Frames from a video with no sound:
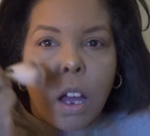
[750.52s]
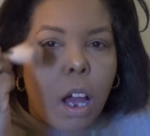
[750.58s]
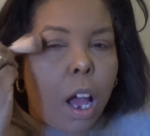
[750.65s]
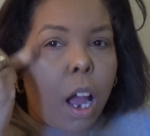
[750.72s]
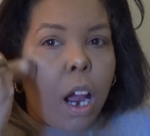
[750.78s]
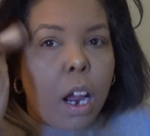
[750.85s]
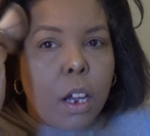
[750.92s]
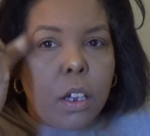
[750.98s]

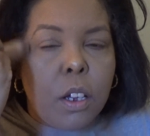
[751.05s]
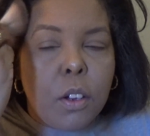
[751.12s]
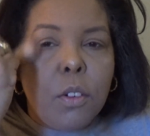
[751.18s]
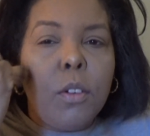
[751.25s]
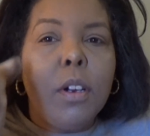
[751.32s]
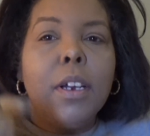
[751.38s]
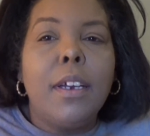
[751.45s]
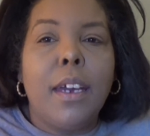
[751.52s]
Are
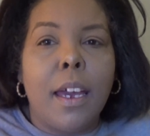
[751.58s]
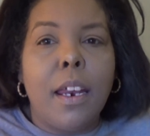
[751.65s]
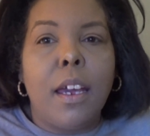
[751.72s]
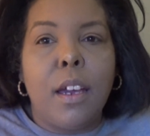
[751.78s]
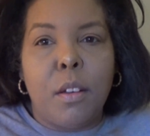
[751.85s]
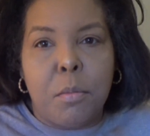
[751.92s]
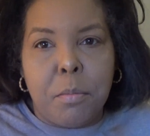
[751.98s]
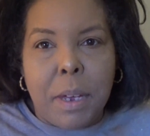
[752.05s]
you
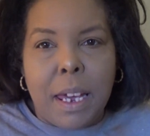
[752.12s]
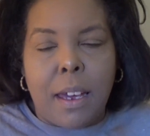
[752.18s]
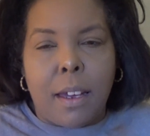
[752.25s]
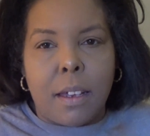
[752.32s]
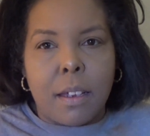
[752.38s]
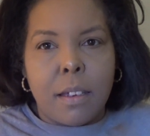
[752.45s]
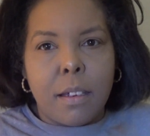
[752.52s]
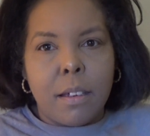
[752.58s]
kidding me?